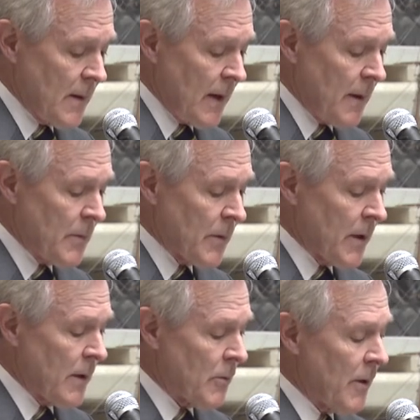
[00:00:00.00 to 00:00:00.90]
Admiral
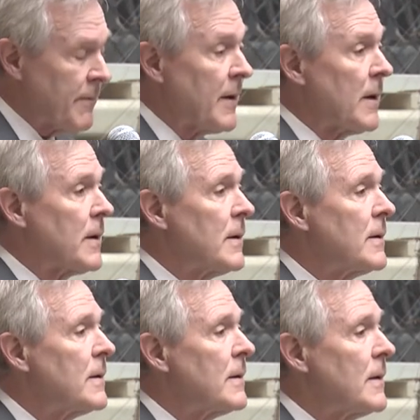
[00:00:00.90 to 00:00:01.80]
Gary Ruffhead,
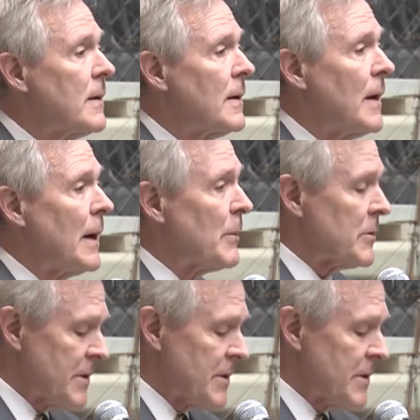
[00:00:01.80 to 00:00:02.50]
Admiral